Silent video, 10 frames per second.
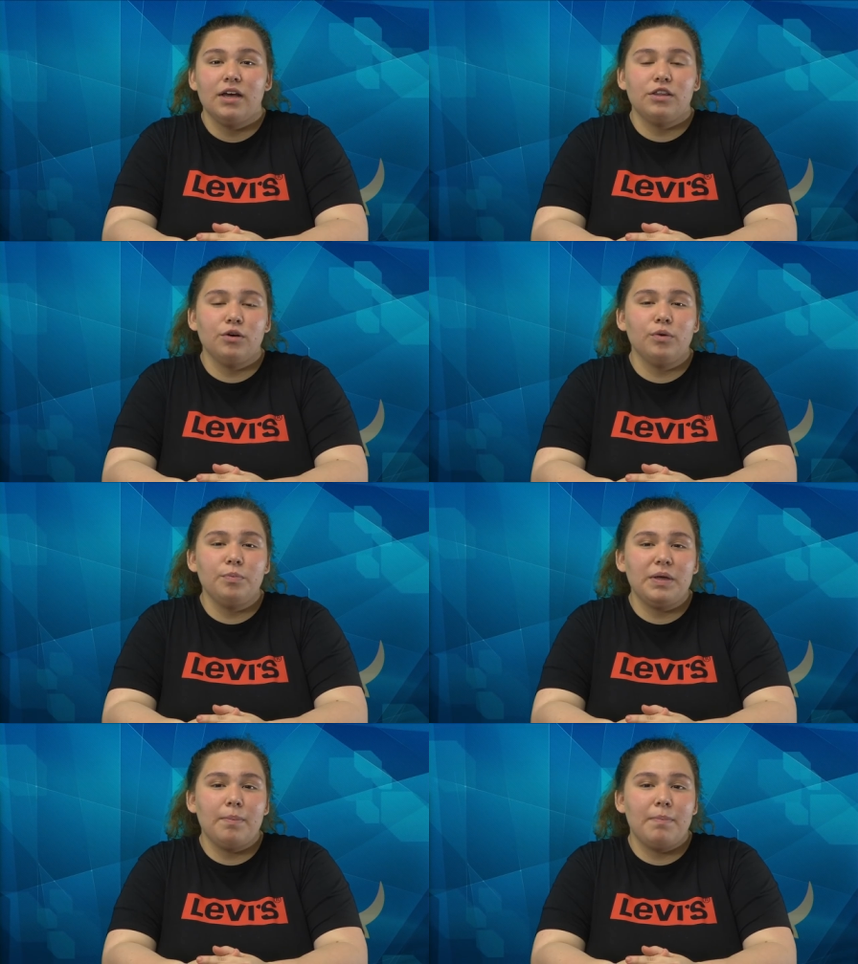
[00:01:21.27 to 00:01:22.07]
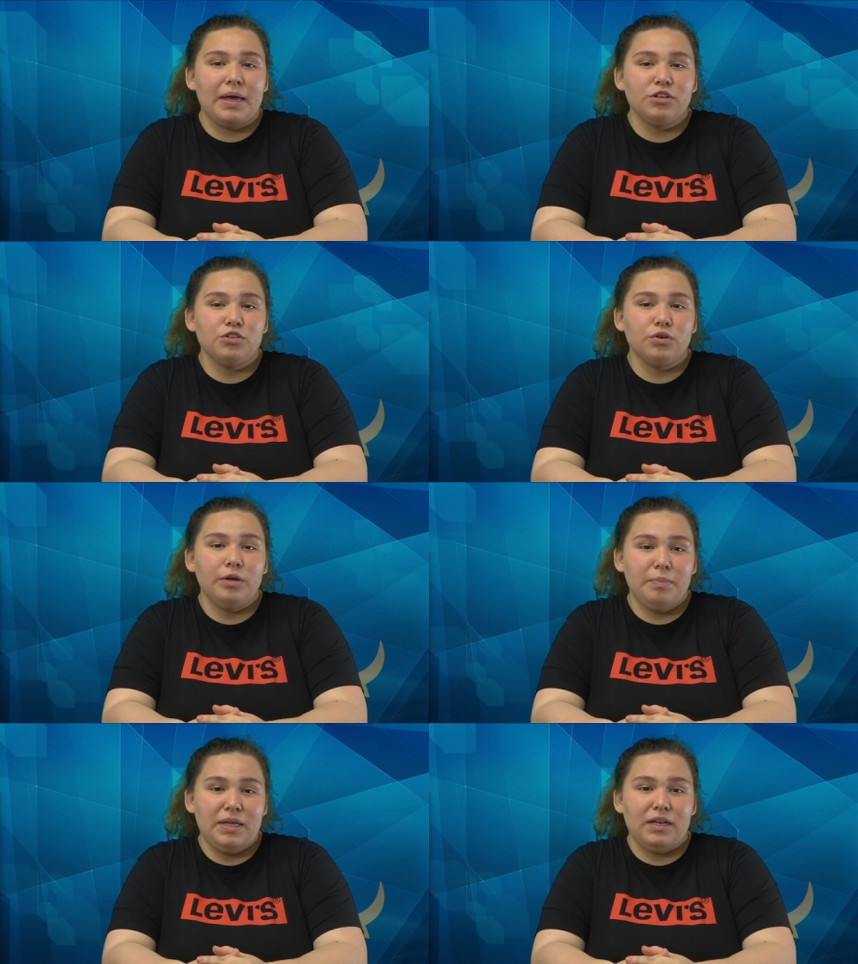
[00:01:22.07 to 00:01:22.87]
there will be a
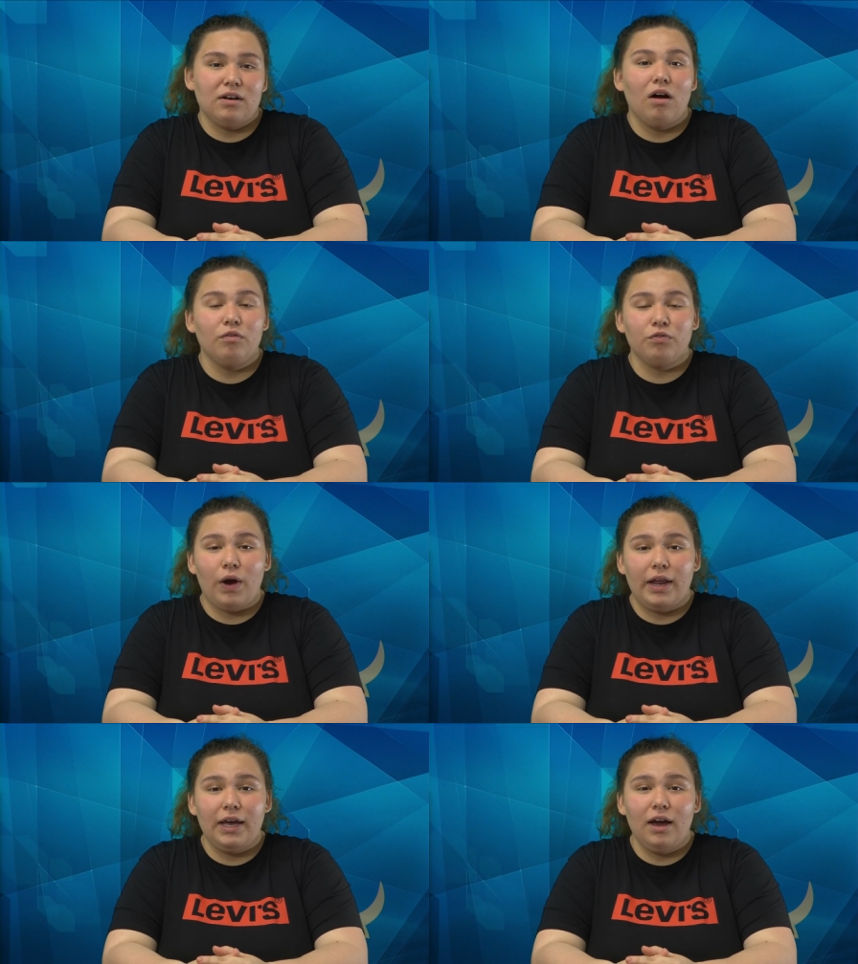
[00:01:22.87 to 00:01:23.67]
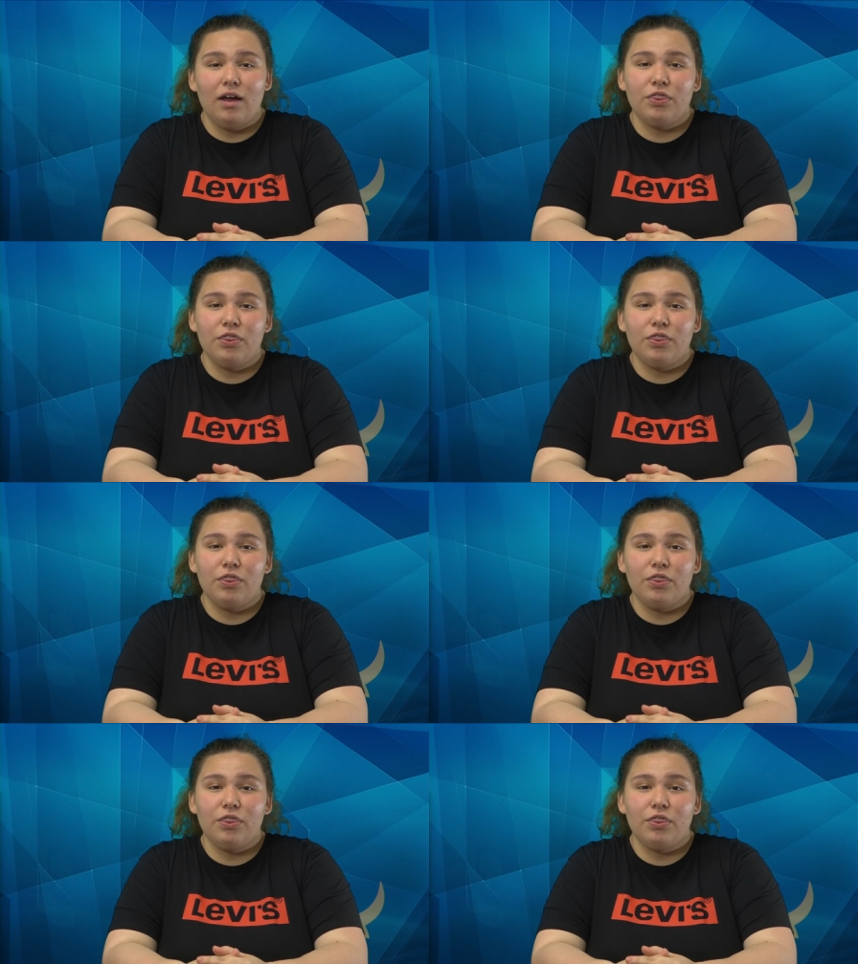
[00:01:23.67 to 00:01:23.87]
mandatory meeting on Friday,